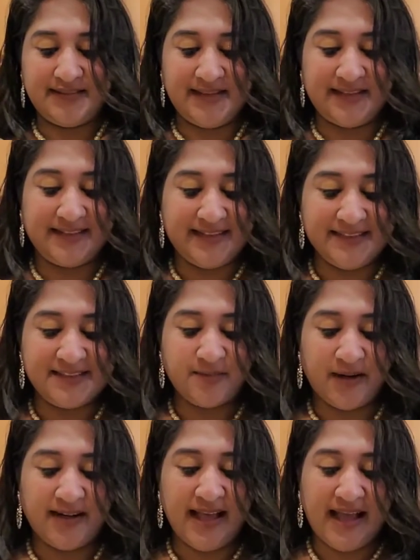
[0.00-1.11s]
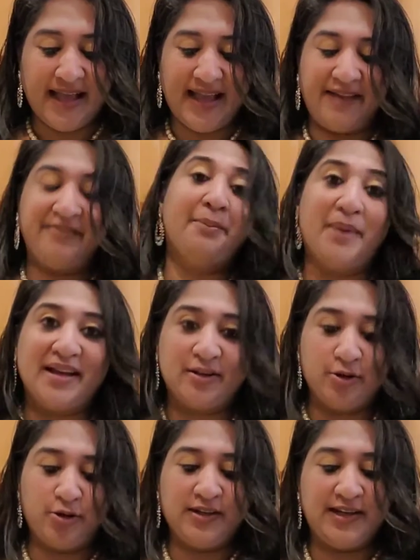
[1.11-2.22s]
and kids one I have the
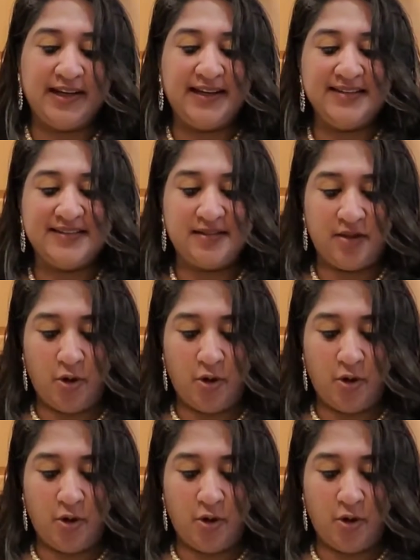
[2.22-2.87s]
microgreens,